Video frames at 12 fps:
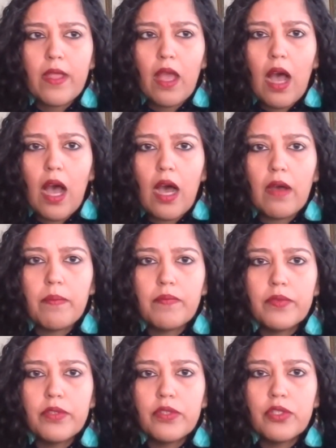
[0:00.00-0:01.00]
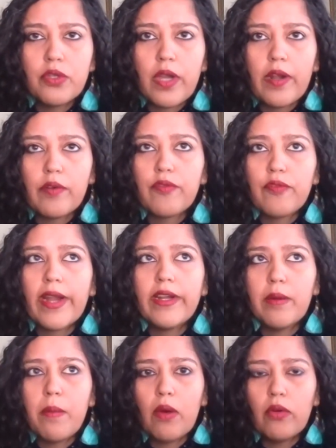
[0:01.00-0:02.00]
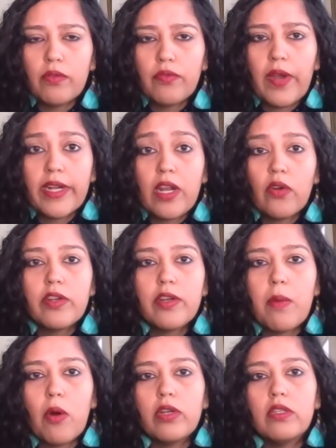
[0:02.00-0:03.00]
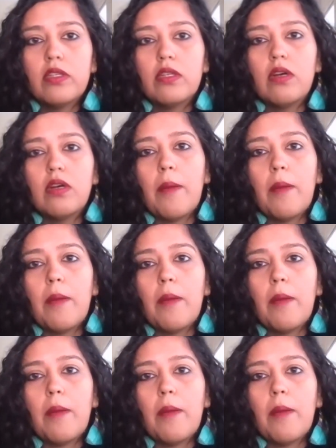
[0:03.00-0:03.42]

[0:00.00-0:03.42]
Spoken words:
Uh, to kind of find out about the